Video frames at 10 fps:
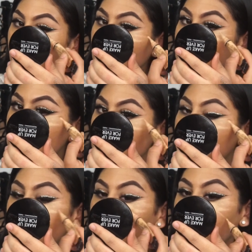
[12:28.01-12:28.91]
I look
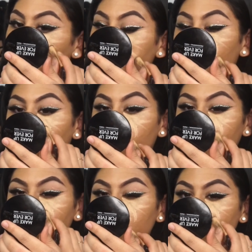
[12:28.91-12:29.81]
super tan at the
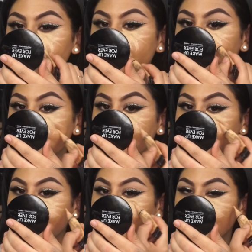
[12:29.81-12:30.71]
moment.
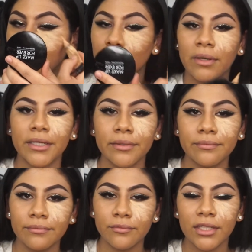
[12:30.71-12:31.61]
I don't know why.
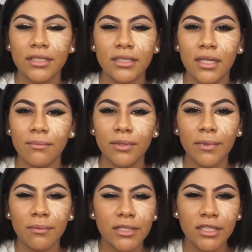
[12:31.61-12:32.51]
We're in December,
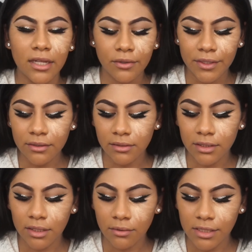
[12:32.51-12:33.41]
about to be January.
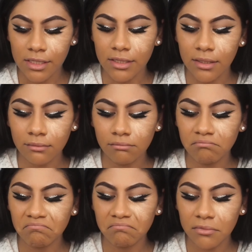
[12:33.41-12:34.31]
Snow season.
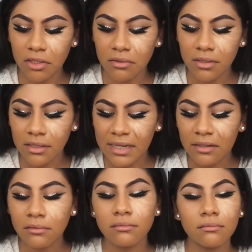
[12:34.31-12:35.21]
No sun
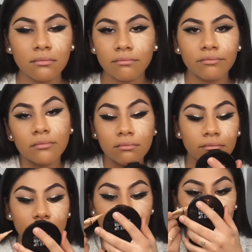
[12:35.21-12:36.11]
out.
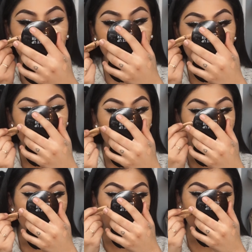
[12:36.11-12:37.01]
I don't know.
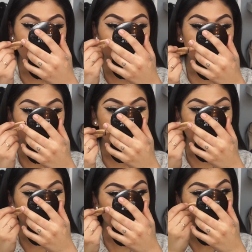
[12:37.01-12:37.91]
Anyways,
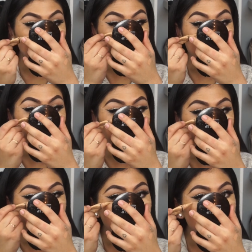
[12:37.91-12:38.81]

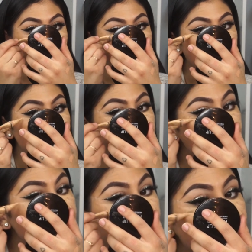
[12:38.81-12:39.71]
so just
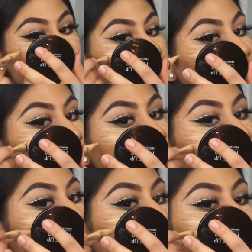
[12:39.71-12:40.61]
do my thing,
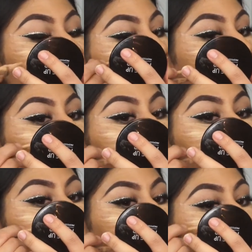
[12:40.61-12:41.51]
you
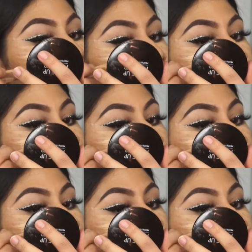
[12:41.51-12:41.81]
know.